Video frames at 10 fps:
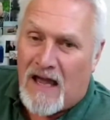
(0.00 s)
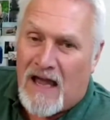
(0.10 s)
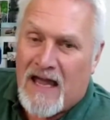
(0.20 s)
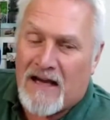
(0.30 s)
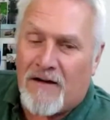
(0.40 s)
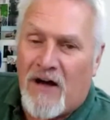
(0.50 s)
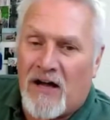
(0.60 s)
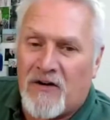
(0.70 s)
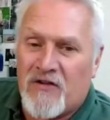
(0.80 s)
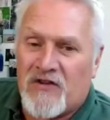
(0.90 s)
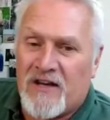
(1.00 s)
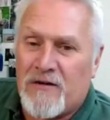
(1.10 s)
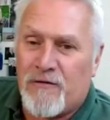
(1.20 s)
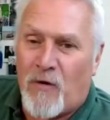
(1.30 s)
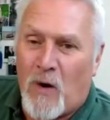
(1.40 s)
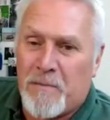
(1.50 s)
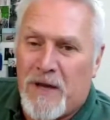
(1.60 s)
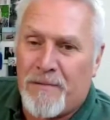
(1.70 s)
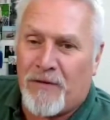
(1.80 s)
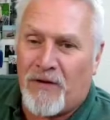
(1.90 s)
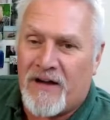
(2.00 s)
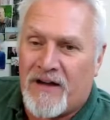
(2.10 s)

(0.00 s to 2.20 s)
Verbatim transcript: And of 164 people that